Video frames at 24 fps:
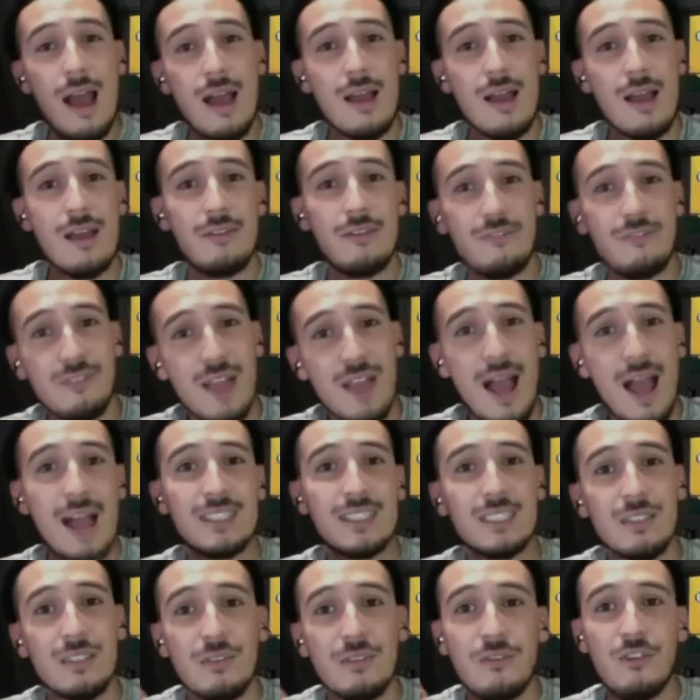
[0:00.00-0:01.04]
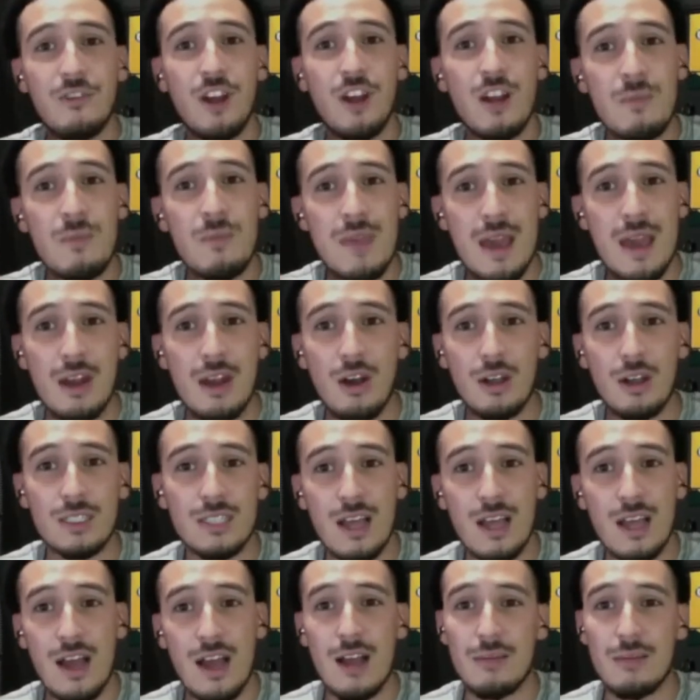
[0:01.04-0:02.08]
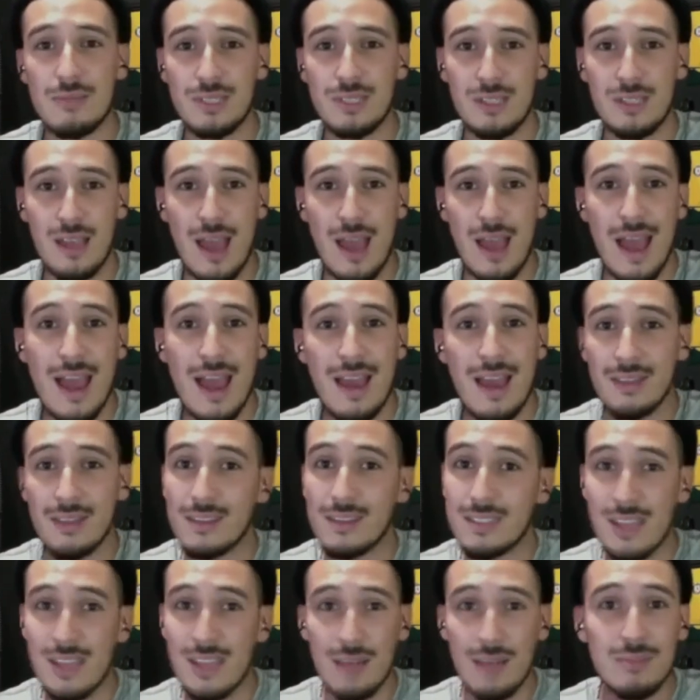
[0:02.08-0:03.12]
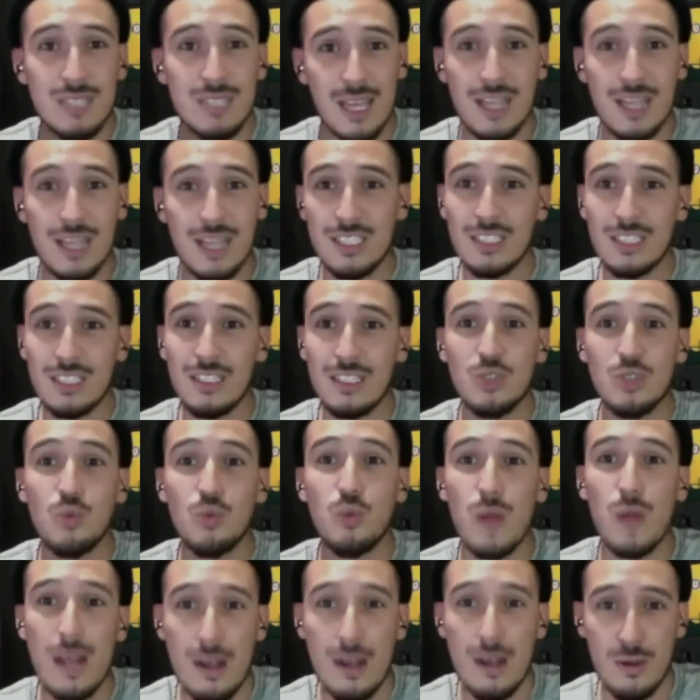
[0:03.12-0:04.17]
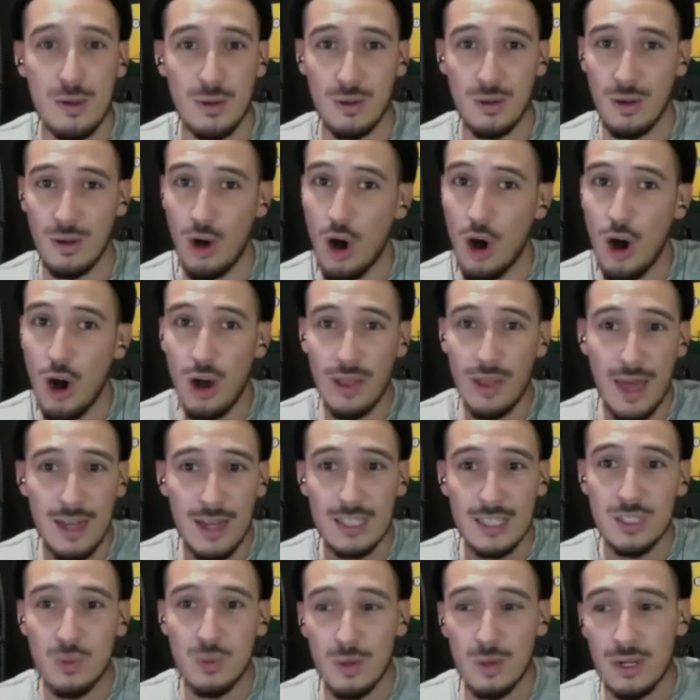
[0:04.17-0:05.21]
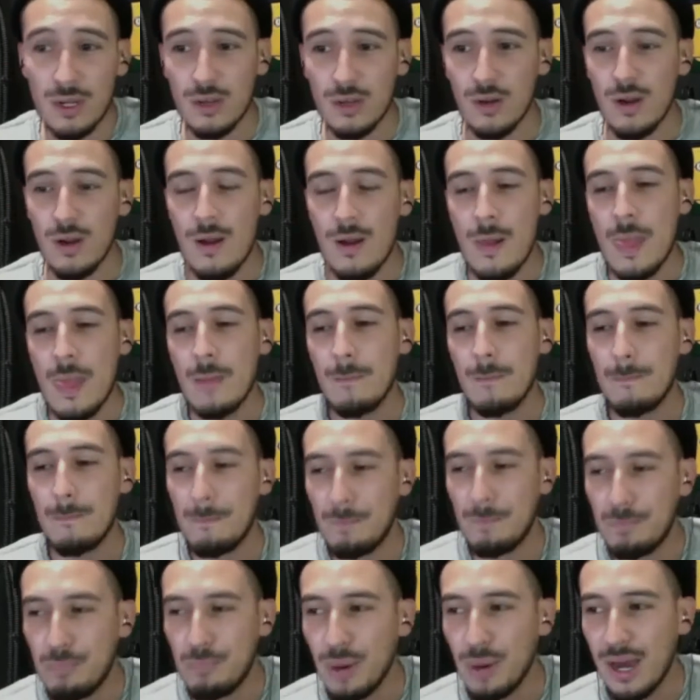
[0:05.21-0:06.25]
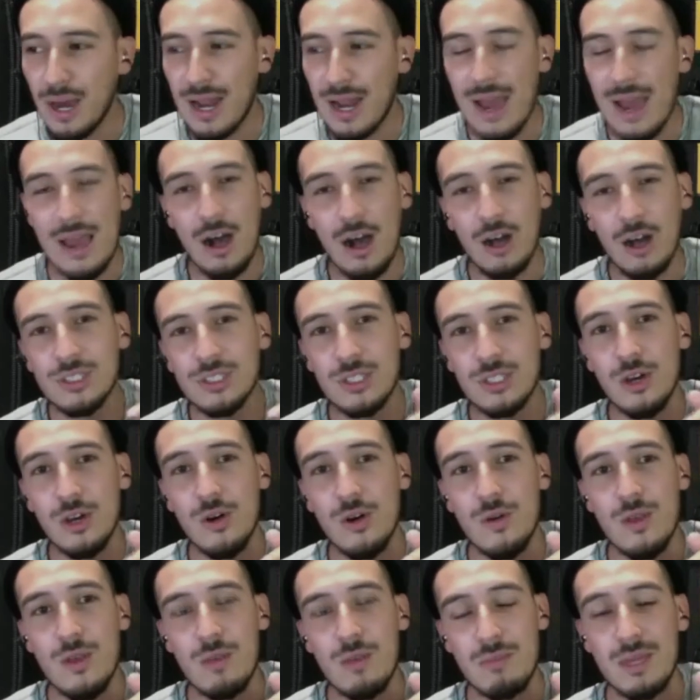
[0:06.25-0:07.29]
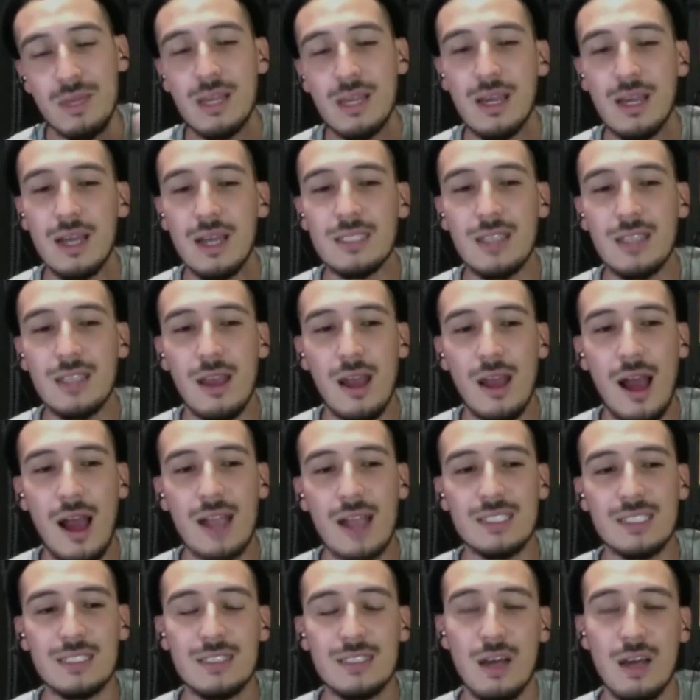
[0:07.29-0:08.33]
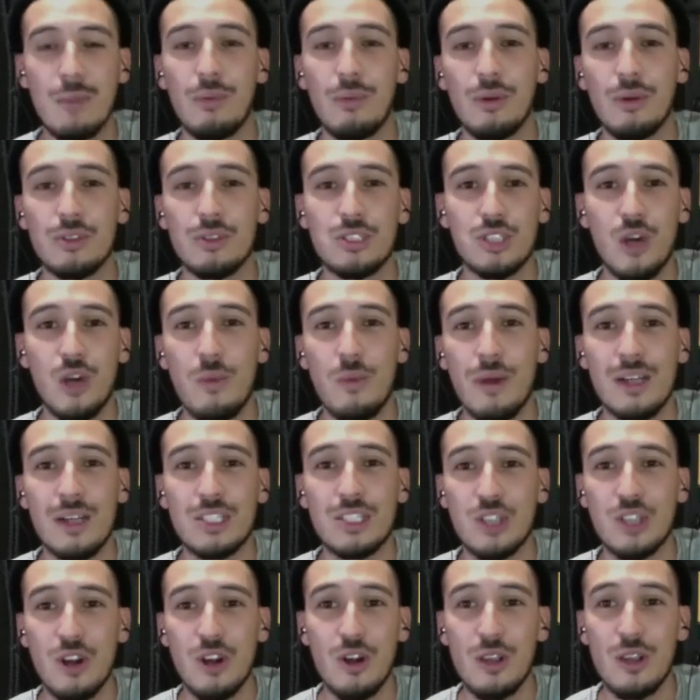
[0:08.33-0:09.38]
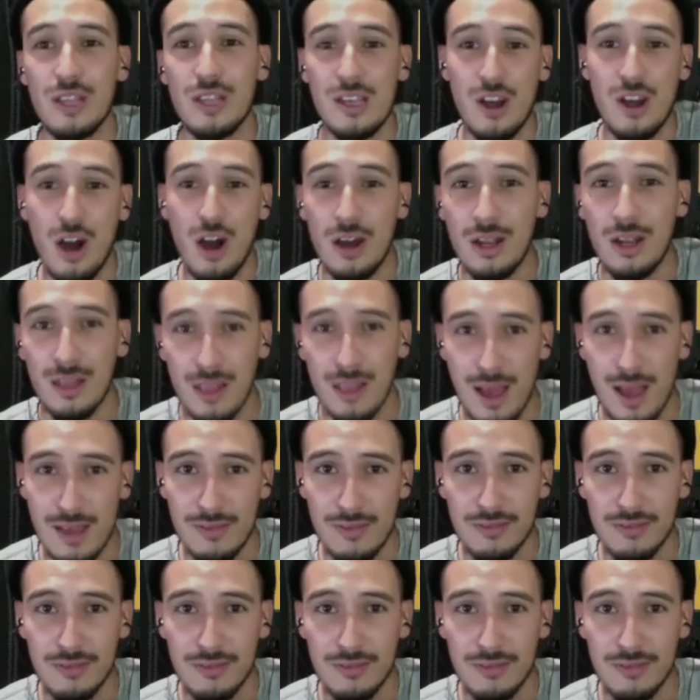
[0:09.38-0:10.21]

flashed in front of me at all times, and the temptation is real. All that is real, but I also because I stumbled so much early on in life,